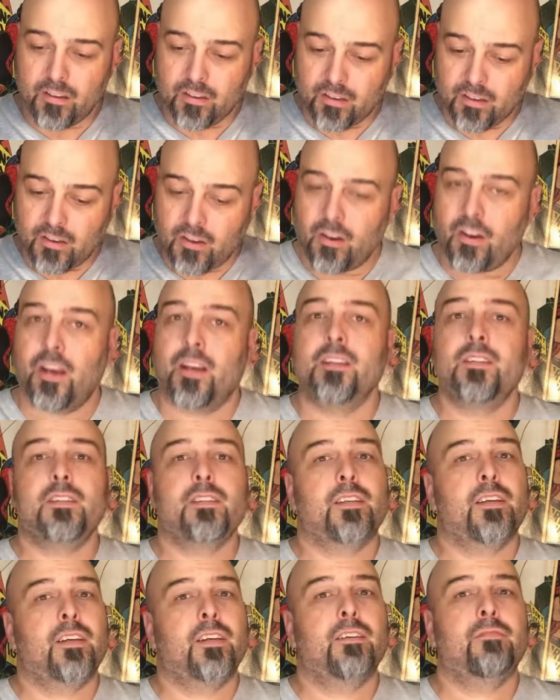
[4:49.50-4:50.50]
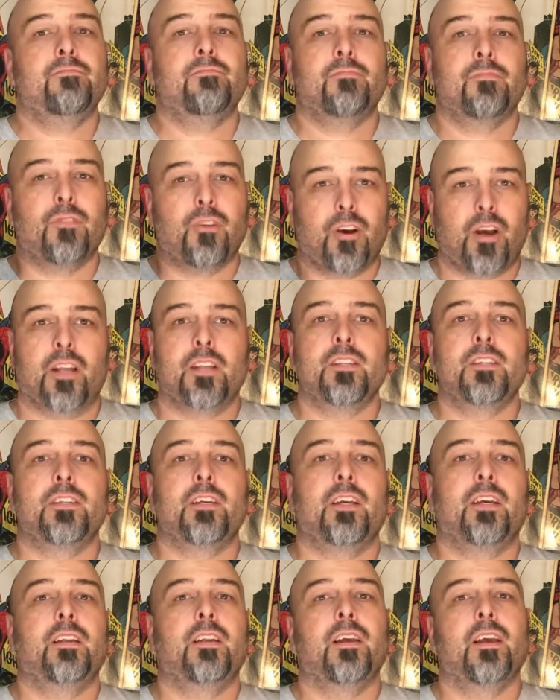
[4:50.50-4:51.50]
I understand
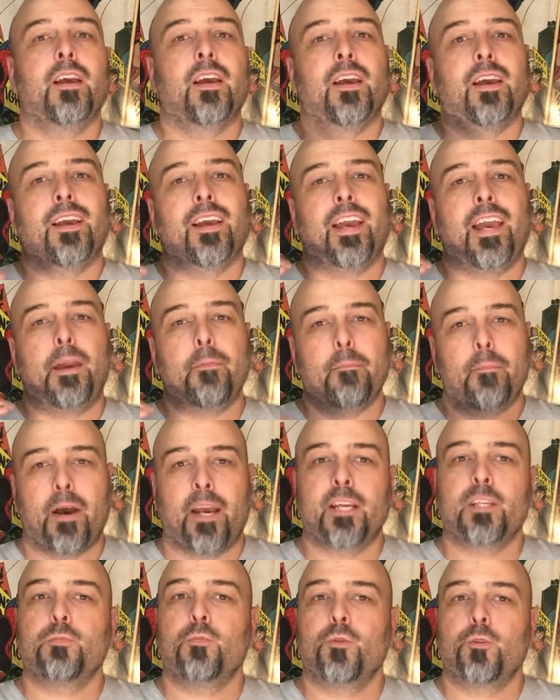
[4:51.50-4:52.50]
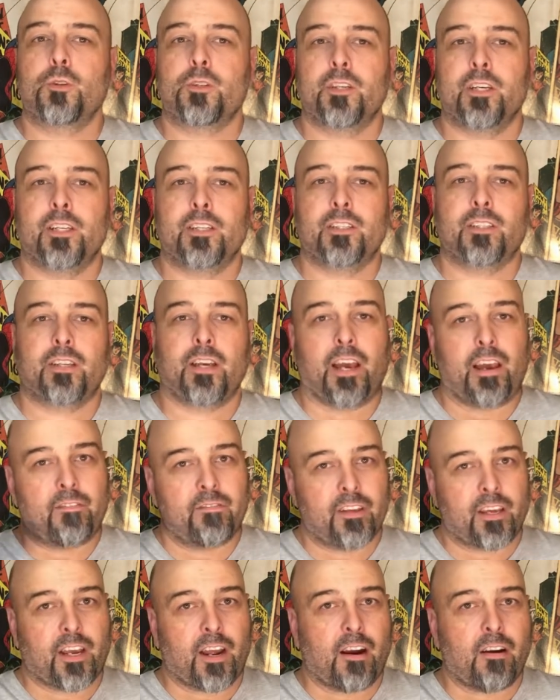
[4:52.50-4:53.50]
it makes more sense to have
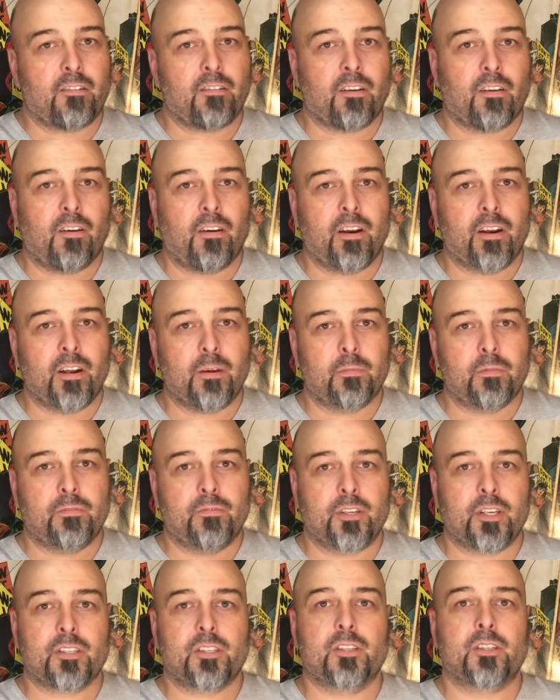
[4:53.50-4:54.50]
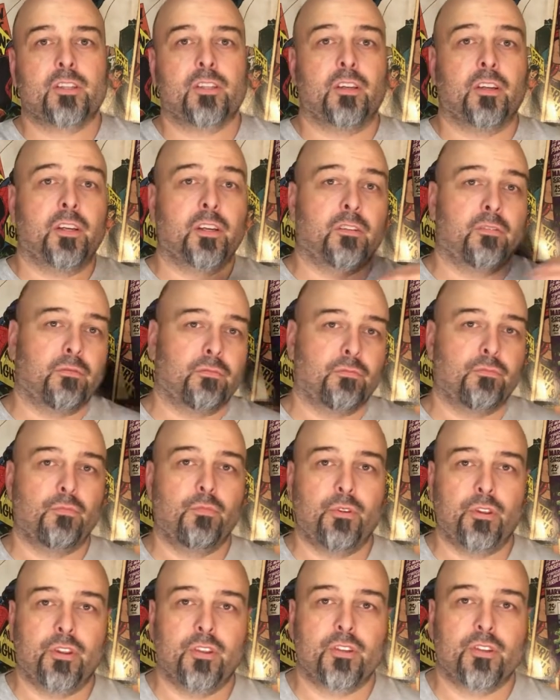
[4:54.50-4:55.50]
the current lineup of Justice League
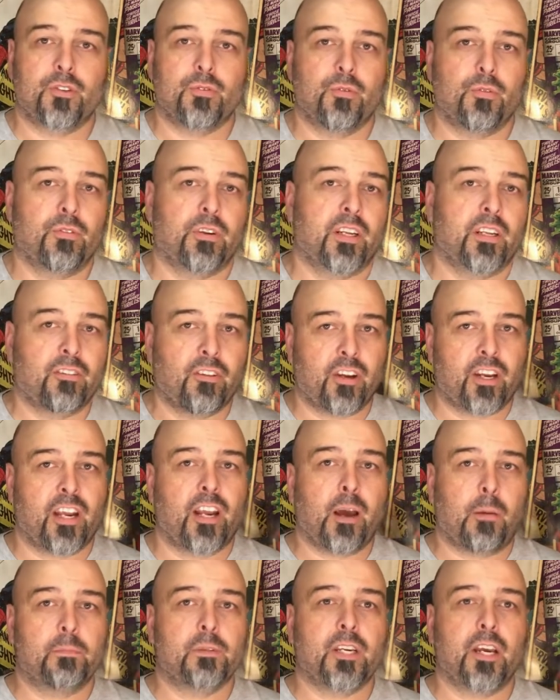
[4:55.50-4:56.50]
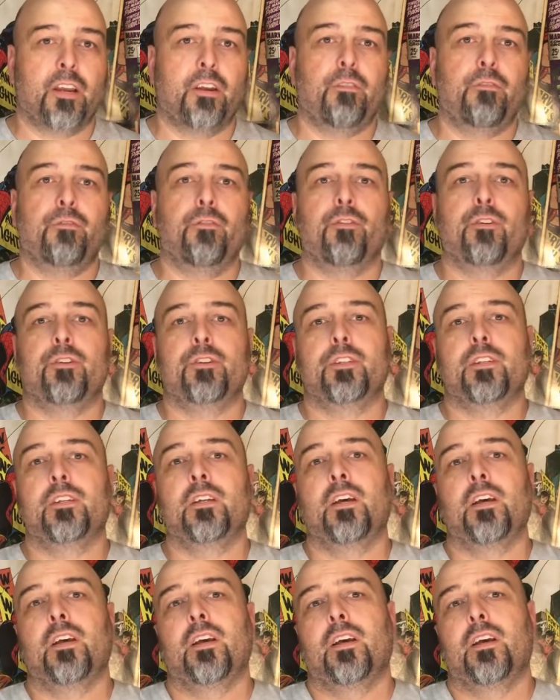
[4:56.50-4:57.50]
with the story, like an updated version.
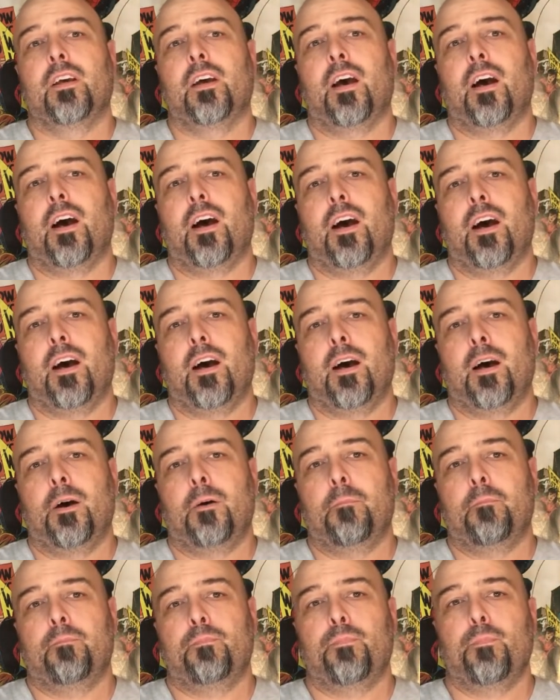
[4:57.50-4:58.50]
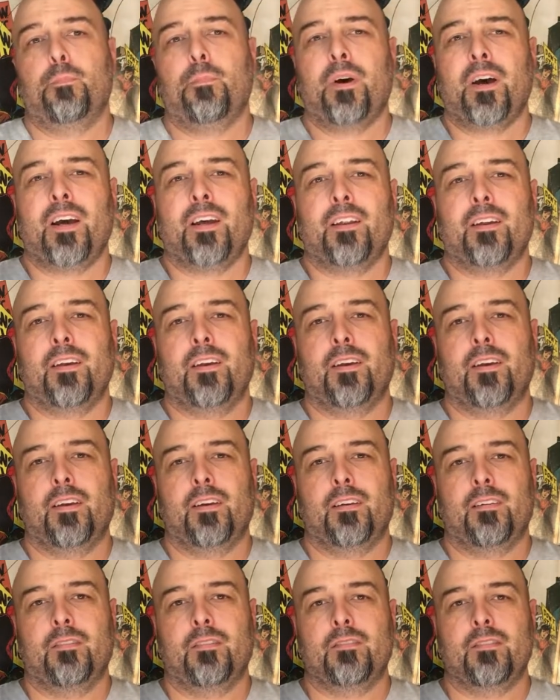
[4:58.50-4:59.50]
But
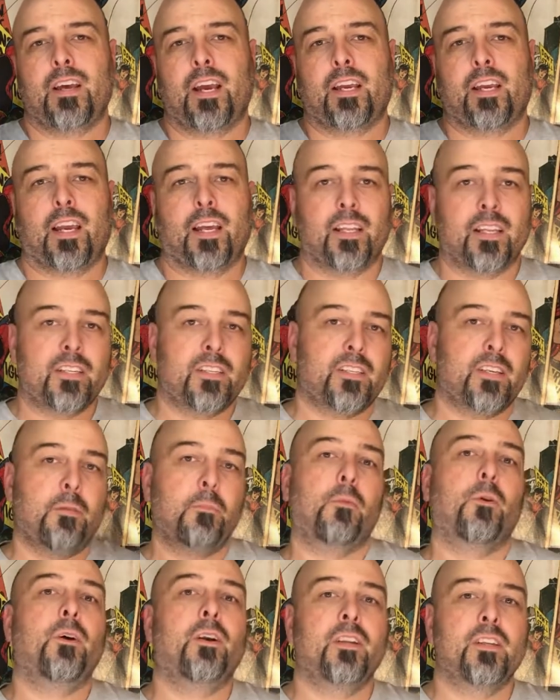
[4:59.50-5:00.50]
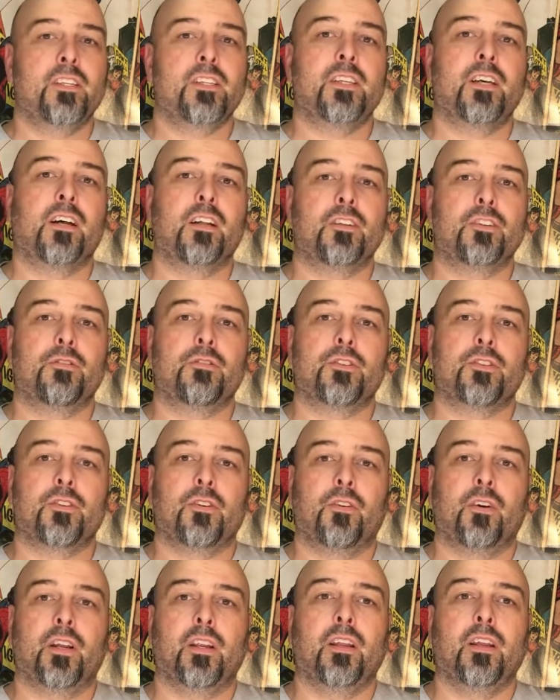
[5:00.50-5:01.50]
okay, let's set my nostalgia
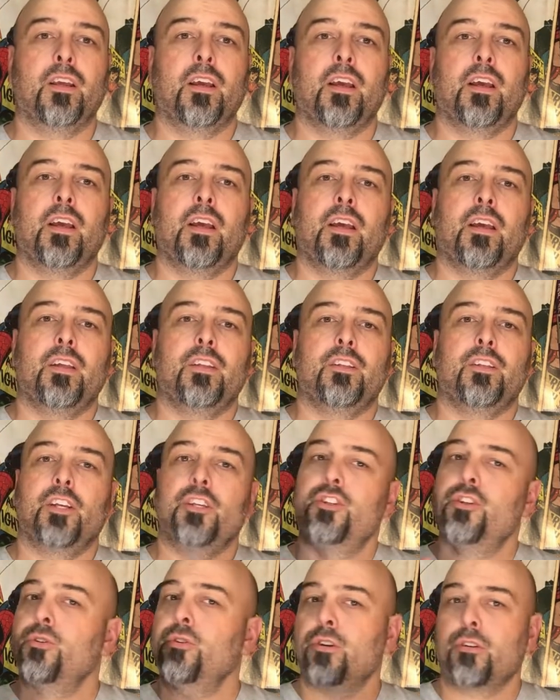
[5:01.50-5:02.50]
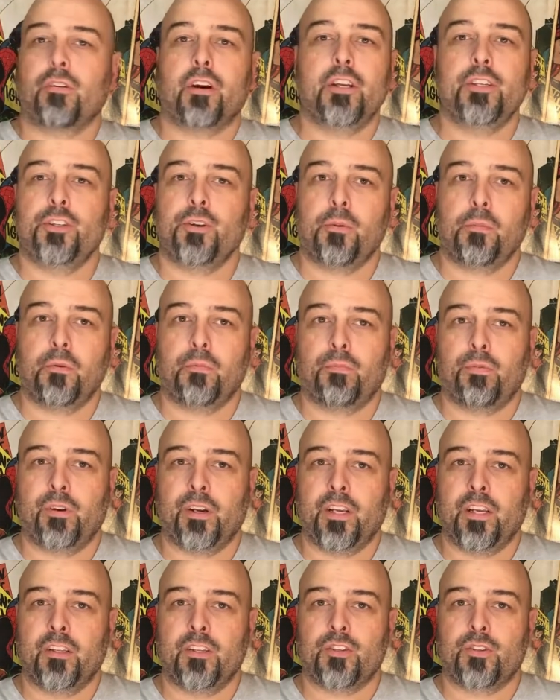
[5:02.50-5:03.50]
aside. They do a great job of
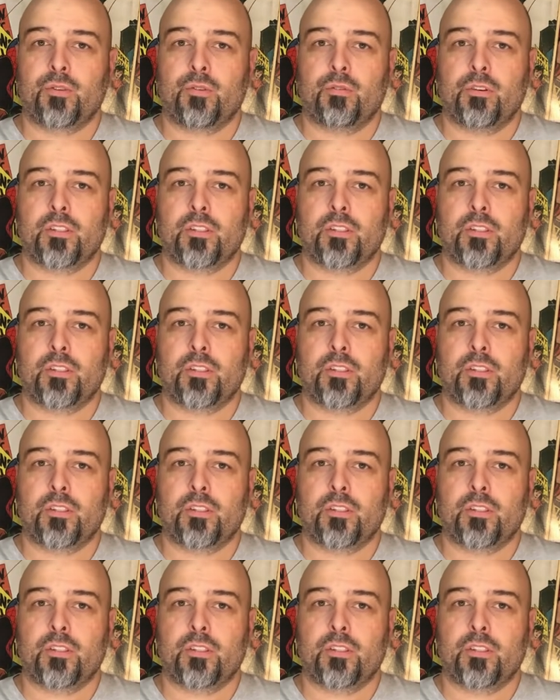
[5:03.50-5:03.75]
bringing the story to